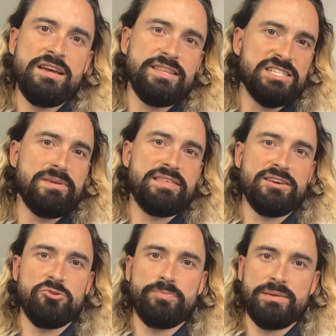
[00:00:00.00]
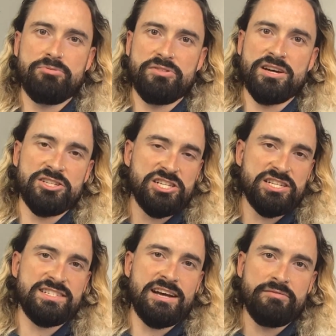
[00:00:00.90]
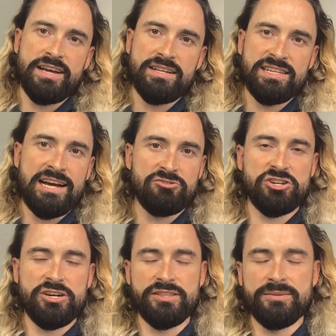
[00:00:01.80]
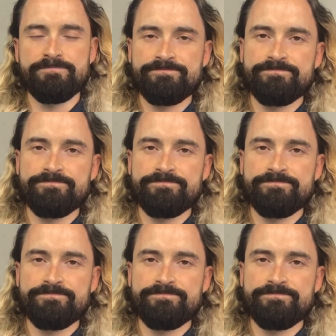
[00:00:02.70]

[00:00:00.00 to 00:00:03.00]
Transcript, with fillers: These mythical people that are just out there to outshine them.